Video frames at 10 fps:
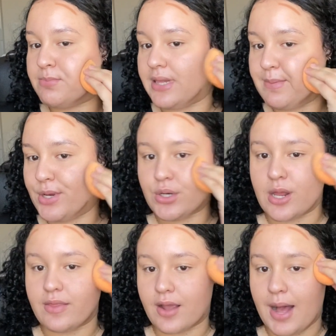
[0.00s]
But let me know
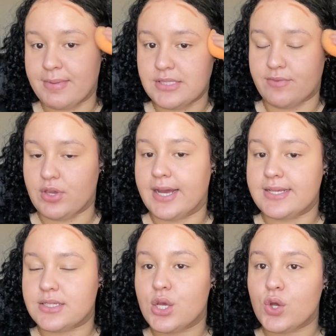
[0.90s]
down in the comments if you
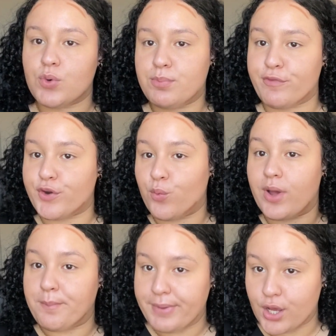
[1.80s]
guys would prefer
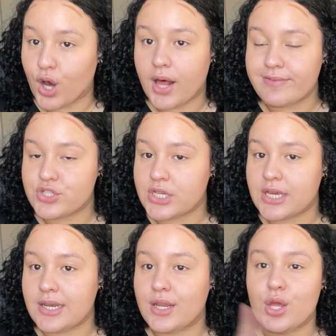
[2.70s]
one big haul of
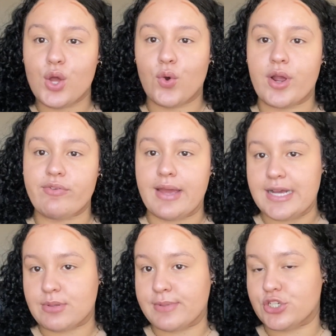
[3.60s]
Shein, or if you
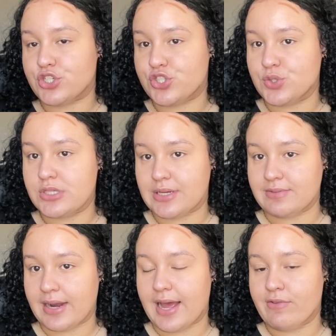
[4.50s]
guys want me to just do the stuff
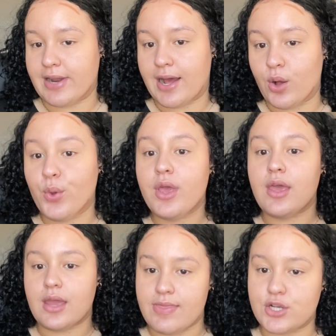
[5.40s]
that I have now
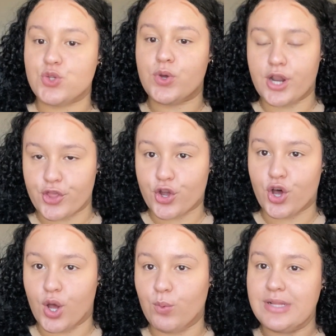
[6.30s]
and then do another
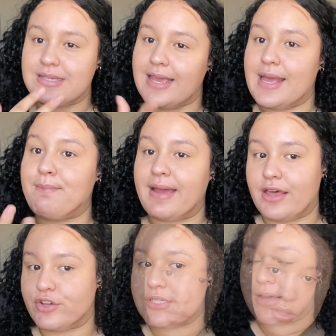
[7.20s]
haul once I get my
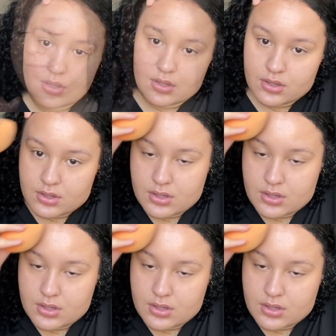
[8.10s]
other stuff in.